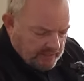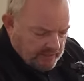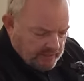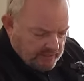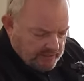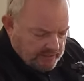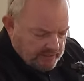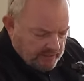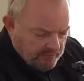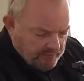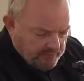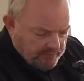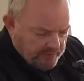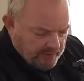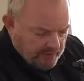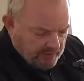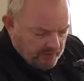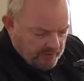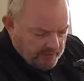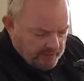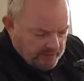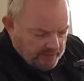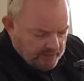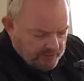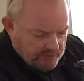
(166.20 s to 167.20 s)
something
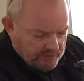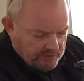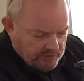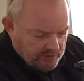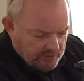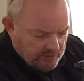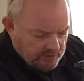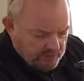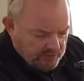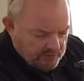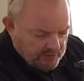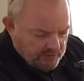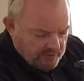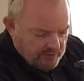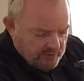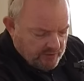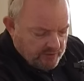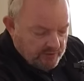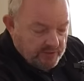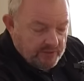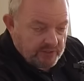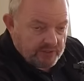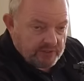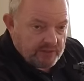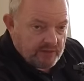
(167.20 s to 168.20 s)
like, it's just
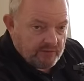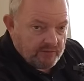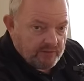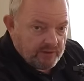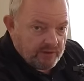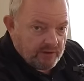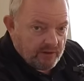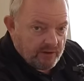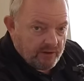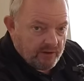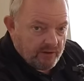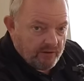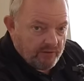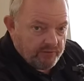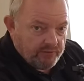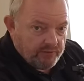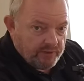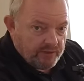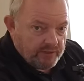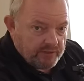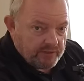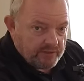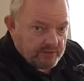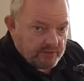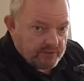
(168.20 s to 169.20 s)
37 and a half
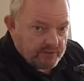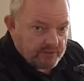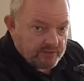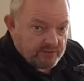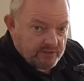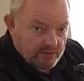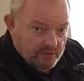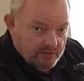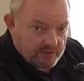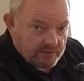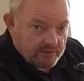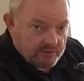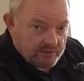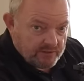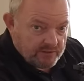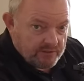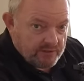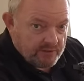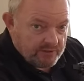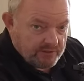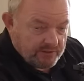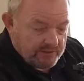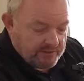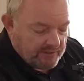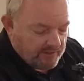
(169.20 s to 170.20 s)
inches, just
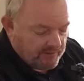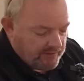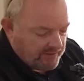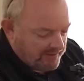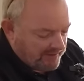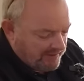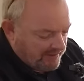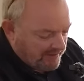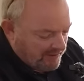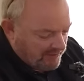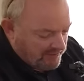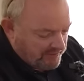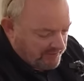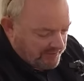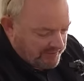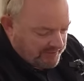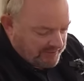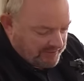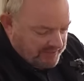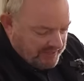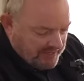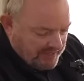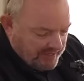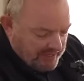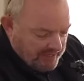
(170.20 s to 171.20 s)
37 and a half
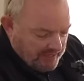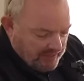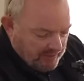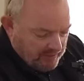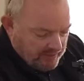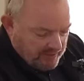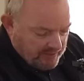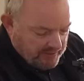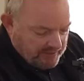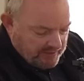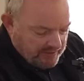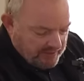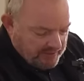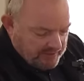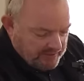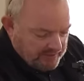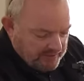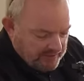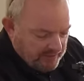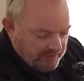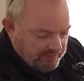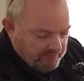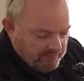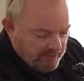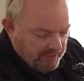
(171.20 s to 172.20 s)
inches, which is
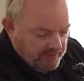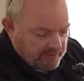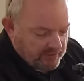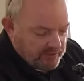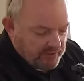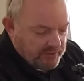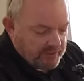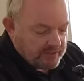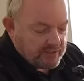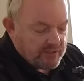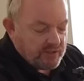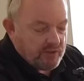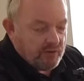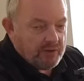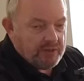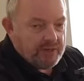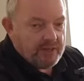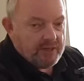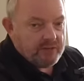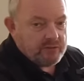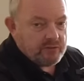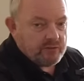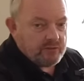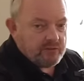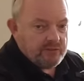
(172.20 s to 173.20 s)
in metric is
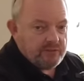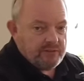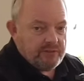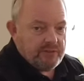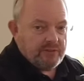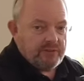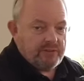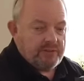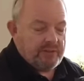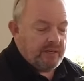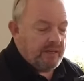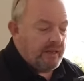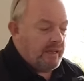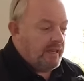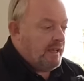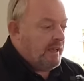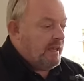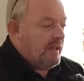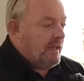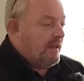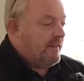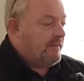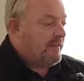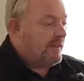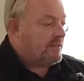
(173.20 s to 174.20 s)
950.
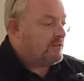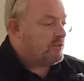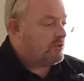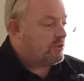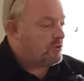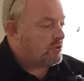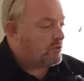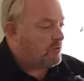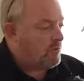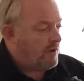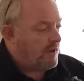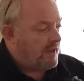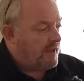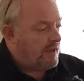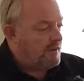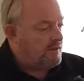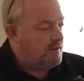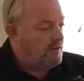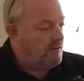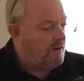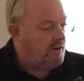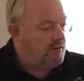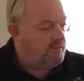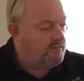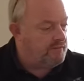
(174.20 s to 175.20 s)
And that's square,
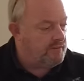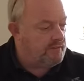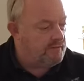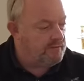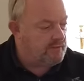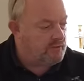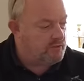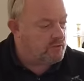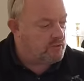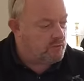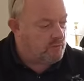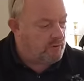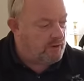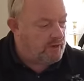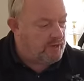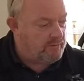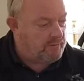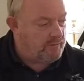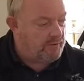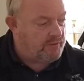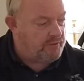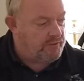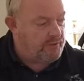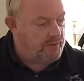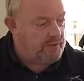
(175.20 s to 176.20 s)
950 square by
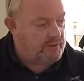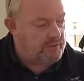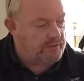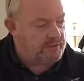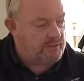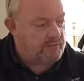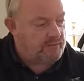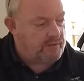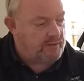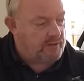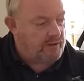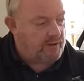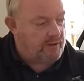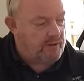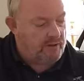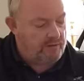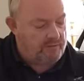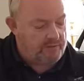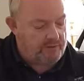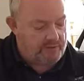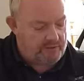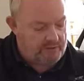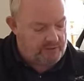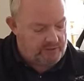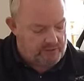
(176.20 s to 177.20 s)
37 and a half
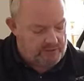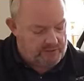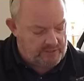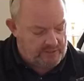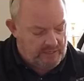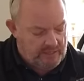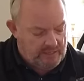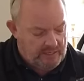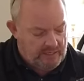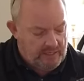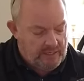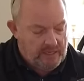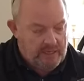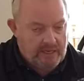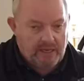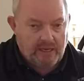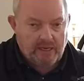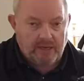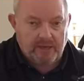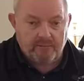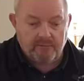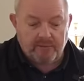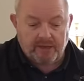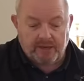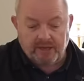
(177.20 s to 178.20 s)
inches.
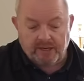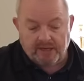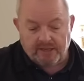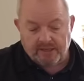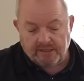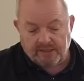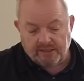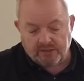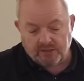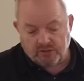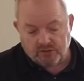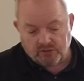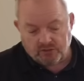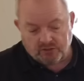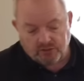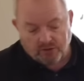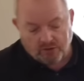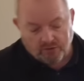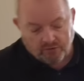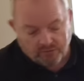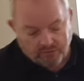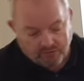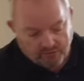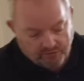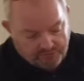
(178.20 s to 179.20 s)
Um, and it's just
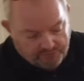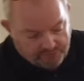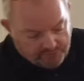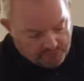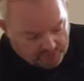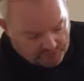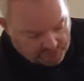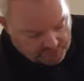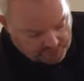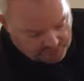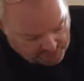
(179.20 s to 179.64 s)
over a foot